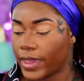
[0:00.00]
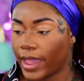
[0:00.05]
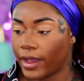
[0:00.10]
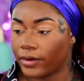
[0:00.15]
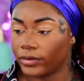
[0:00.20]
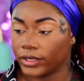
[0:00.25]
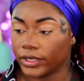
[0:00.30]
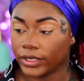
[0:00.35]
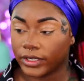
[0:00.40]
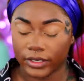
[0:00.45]

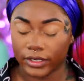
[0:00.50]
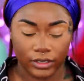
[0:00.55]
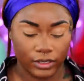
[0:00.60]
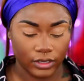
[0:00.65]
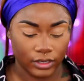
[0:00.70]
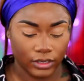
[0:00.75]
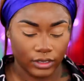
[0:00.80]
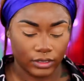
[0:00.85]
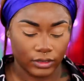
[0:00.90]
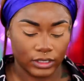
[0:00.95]

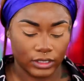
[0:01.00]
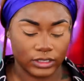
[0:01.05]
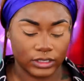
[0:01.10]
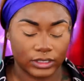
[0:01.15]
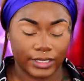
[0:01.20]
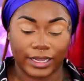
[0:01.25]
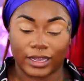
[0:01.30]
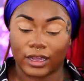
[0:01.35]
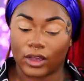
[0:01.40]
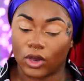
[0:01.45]
powder. This
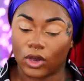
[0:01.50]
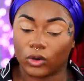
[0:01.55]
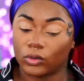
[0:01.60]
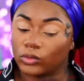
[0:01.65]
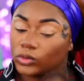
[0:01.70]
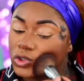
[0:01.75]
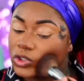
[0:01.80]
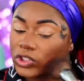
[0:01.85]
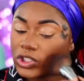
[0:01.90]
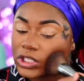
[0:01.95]
is like an
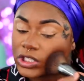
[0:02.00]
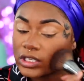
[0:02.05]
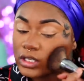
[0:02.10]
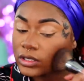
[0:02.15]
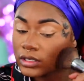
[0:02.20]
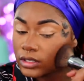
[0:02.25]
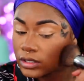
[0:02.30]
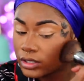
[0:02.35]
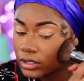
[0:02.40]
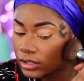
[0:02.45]

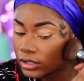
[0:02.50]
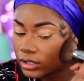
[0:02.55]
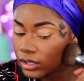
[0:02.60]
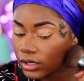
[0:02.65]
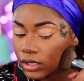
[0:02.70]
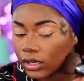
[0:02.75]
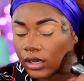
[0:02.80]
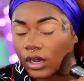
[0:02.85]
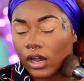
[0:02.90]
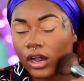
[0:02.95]
OOG
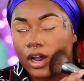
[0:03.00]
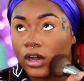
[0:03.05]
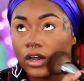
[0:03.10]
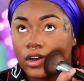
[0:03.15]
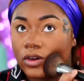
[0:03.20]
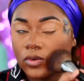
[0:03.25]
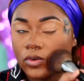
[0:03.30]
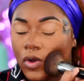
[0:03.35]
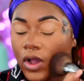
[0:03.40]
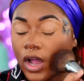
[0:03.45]

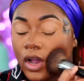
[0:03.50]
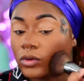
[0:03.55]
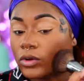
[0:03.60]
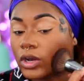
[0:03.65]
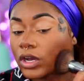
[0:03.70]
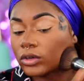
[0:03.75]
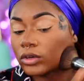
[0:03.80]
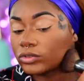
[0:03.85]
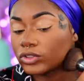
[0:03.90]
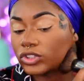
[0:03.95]

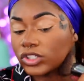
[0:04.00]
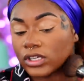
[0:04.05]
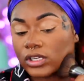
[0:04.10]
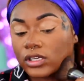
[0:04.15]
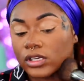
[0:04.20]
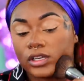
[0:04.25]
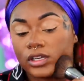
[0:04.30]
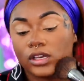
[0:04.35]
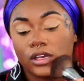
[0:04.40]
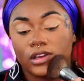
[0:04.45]
of
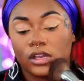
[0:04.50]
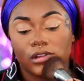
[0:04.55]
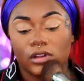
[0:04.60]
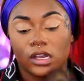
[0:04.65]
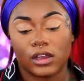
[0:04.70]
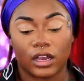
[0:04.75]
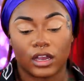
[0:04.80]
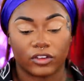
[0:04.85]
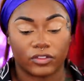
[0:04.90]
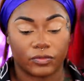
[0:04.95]

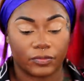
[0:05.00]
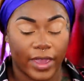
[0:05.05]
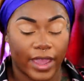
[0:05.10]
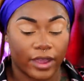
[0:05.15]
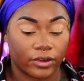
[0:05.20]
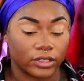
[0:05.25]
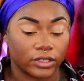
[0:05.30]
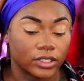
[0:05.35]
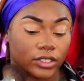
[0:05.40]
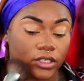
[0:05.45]

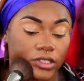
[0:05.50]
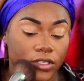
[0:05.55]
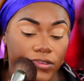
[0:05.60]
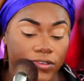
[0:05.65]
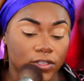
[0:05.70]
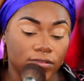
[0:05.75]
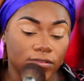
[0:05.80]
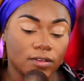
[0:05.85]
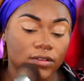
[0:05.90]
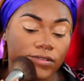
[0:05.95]

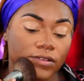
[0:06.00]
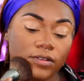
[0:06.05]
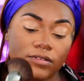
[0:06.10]
powders.